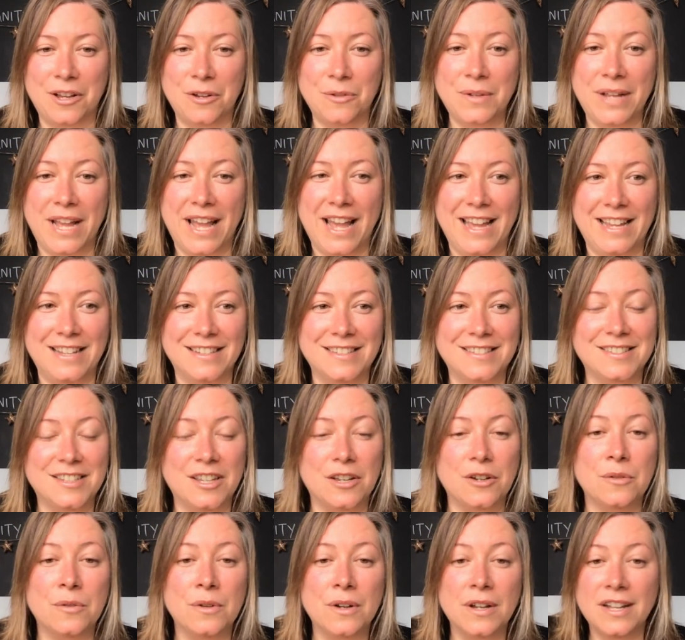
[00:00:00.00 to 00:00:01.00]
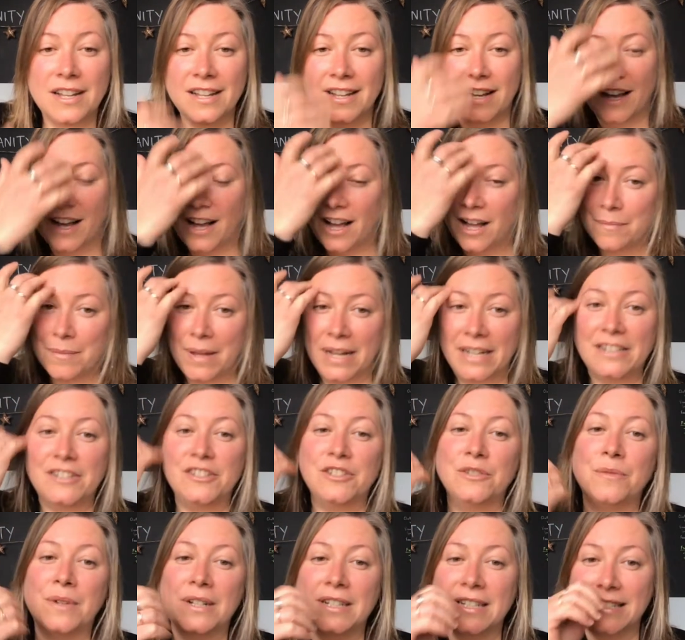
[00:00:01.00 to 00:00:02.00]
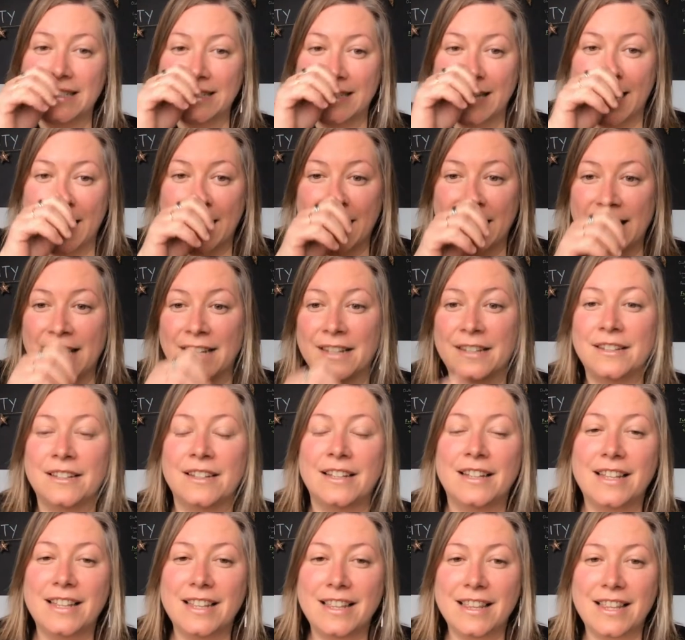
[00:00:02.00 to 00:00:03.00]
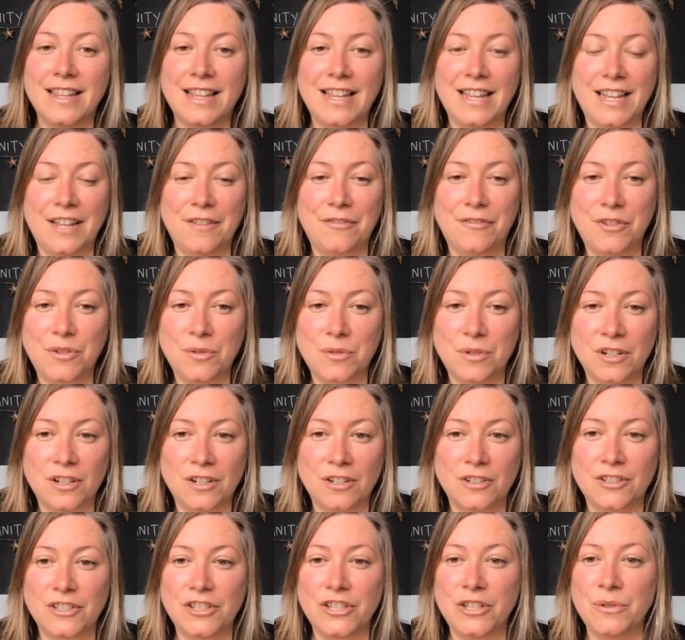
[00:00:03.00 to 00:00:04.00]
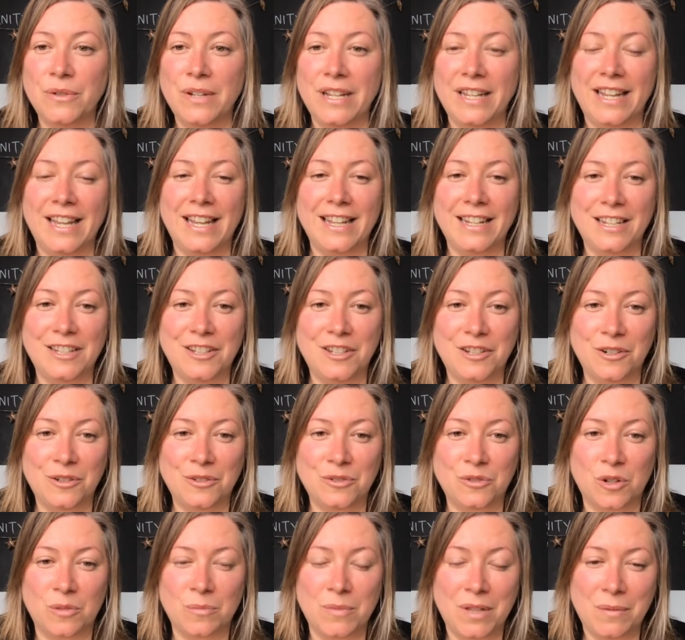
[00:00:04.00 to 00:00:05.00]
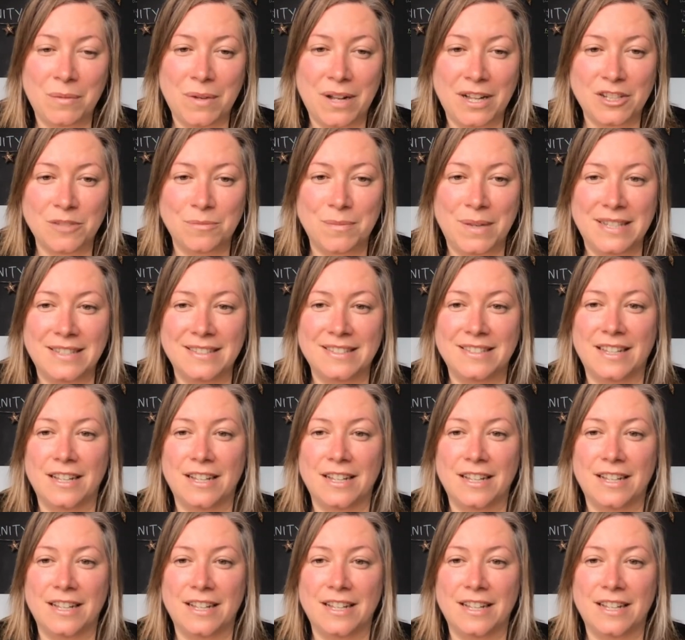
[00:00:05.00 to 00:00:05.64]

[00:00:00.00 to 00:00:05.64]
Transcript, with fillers: Okay, so I do want to say, if you are tuning in and you don't normally watch my